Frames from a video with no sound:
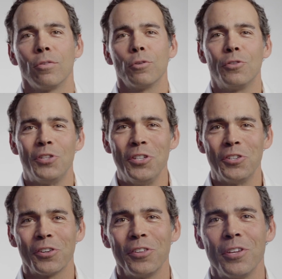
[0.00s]

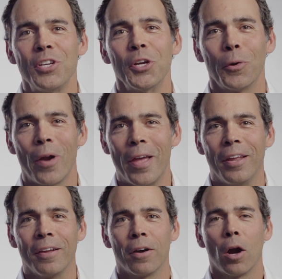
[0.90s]
Strategically
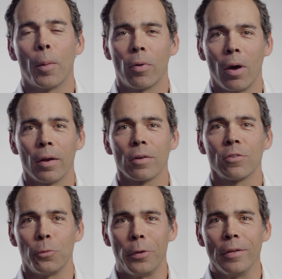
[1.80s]
curating our product
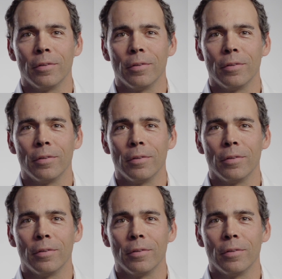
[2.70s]
suite.